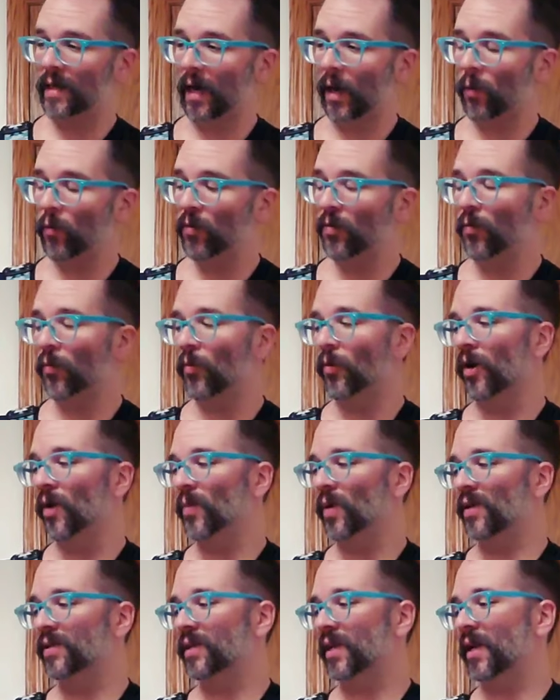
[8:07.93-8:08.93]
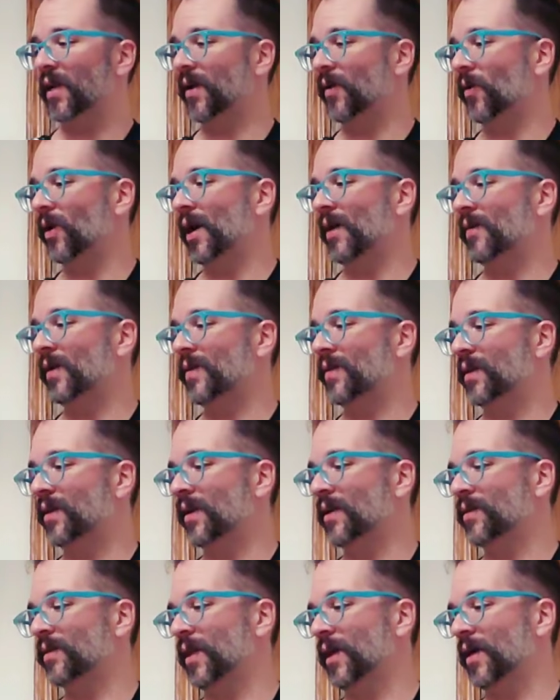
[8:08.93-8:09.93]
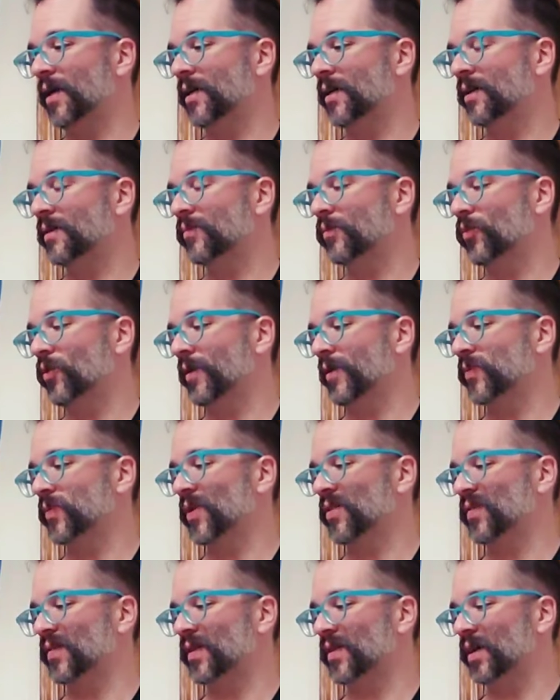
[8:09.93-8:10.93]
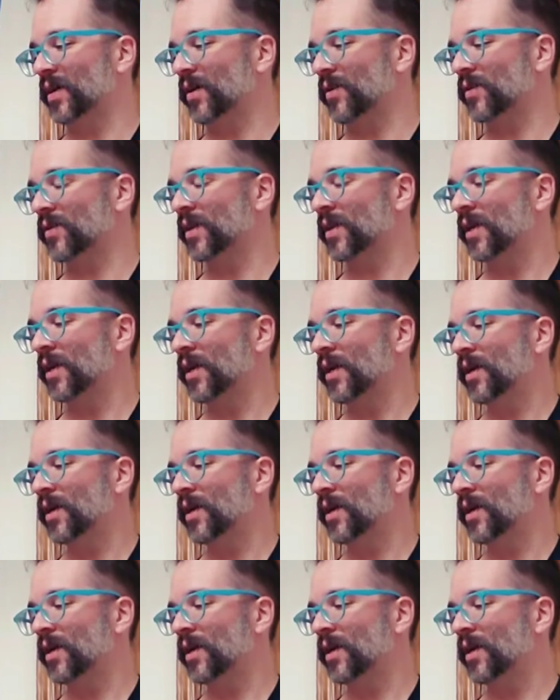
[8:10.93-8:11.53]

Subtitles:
I wouldn't worry about that anyway. I've had that on like more expensive guitars.